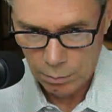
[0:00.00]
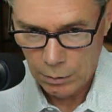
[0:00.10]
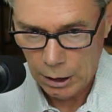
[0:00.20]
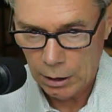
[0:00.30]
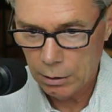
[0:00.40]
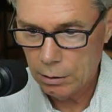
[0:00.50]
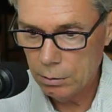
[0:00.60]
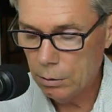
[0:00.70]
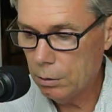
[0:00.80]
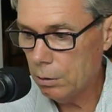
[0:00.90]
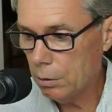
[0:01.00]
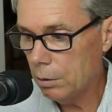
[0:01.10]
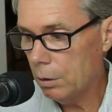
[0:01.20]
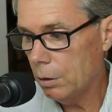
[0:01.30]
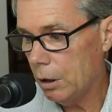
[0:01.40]
that
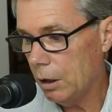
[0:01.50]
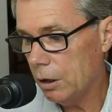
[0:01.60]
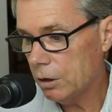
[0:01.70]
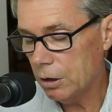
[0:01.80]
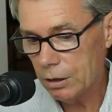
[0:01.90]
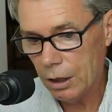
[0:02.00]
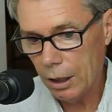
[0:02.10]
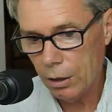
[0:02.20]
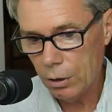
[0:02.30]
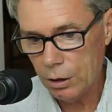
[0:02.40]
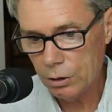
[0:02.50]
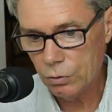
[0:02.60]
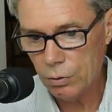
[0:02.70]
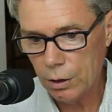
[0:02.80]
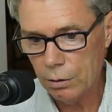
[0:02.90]
in its entire
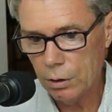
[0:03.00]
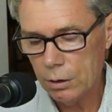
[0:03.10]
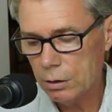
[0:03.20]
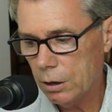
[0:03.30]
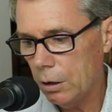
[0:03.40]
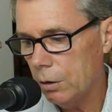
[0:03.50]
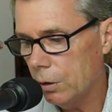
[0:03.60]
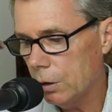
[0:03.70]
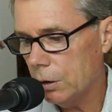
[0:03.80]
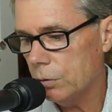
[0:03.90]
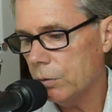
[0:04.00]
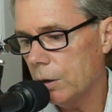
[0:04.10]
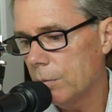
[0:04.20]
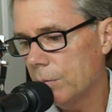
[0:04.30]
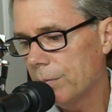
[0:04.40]
history, its 10-year
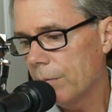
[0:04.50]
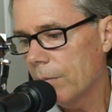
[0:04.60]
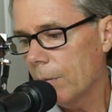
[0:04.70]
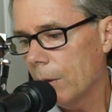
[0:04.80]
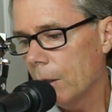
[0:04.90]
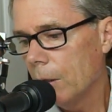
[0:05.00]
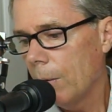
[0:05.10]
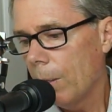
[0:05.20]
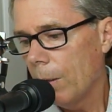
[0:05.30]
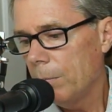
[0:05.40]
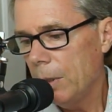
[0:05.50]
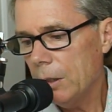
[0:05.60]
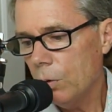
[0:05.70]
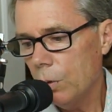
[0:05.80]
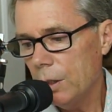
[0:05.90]
history,
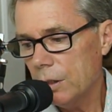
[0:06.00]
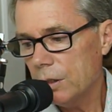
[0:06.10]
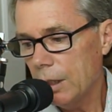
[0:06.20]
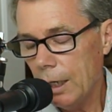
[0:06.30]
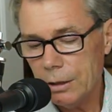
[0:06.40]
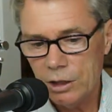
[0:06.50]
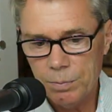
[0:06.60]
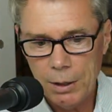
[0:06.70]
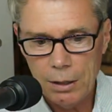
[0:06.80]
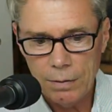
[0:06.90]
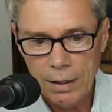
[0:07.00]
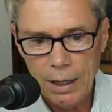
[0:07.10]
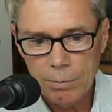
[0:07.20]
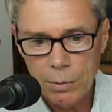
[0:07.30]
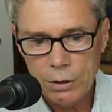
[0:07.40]
Bitcoin has not spent
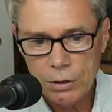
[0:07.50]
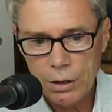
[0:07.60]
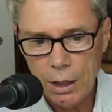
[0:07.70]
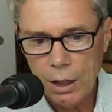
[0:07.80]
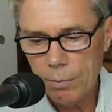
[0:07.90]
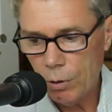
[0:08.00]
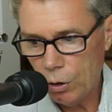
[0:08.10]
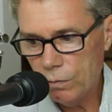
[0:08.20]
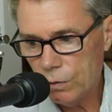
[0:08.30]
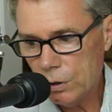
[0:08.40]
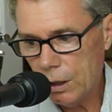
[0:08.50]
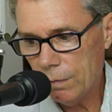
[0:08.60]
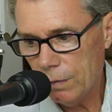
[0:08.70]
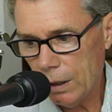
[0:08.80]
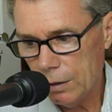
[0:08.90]
that much time over
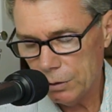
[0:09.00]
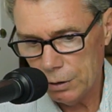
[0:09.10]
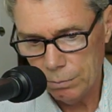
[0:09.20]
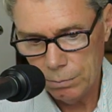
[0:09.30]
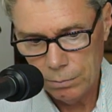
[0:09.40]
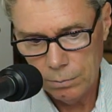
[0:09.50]
10,000.